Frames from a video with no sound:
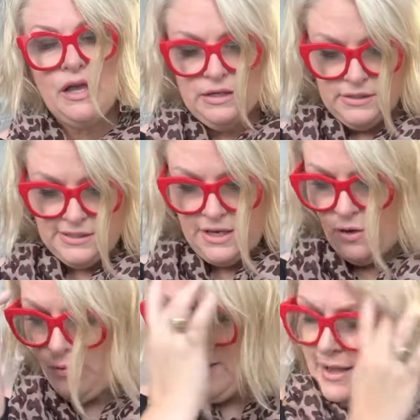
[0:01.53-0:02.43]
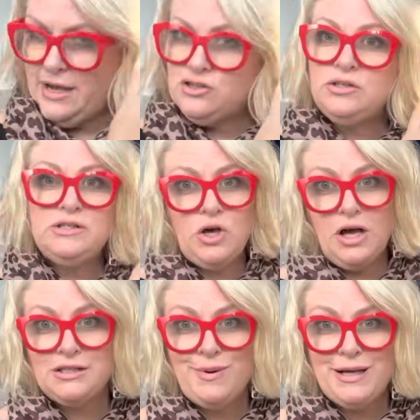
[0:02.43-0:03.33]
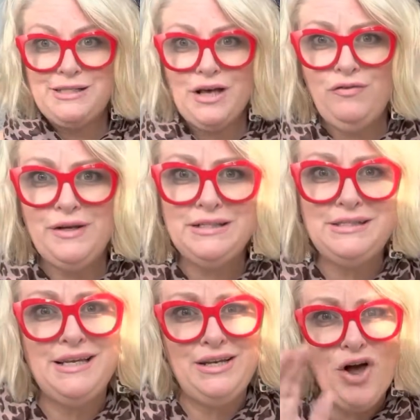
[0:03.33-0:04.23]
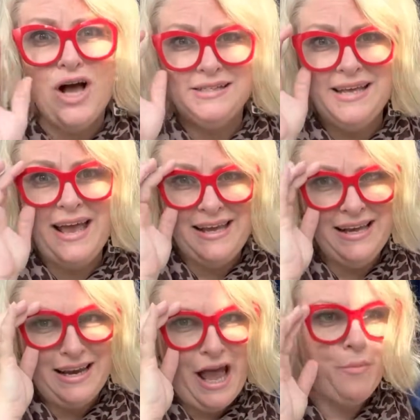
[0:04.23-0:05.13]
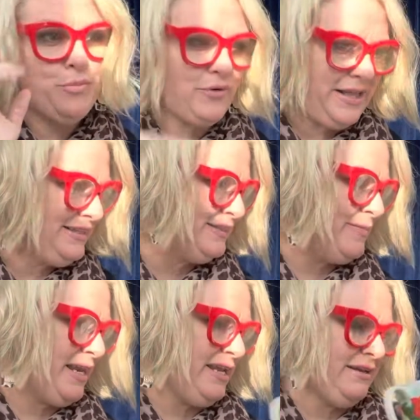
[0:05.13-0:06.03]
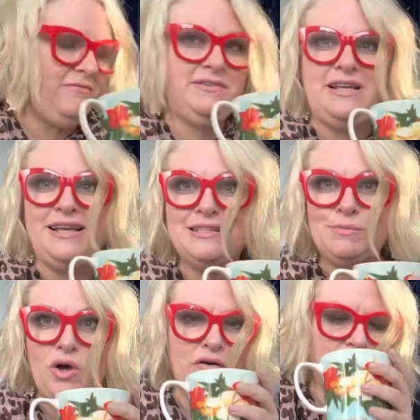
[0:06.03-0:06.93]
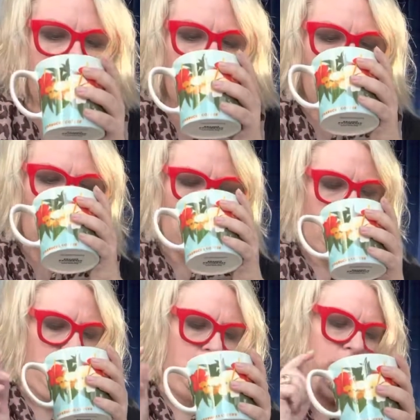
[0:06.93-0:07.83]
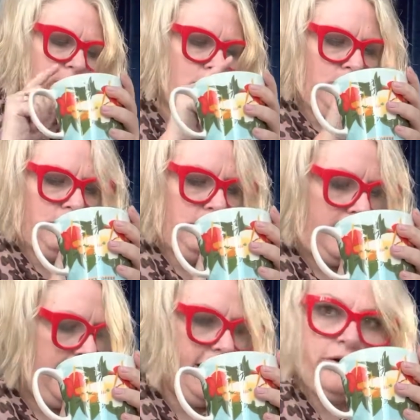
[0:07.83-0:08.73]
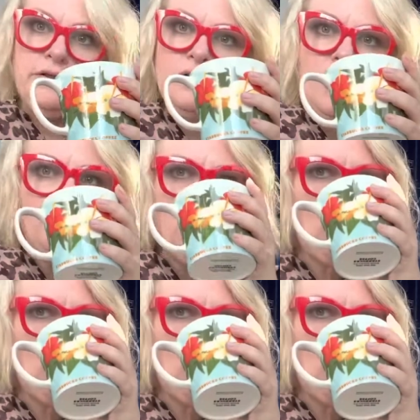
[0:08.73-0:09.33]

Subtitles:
So I actually talked myself into not taking a nap right this minute. I did get some coffee. Woo! Hair in the coffee.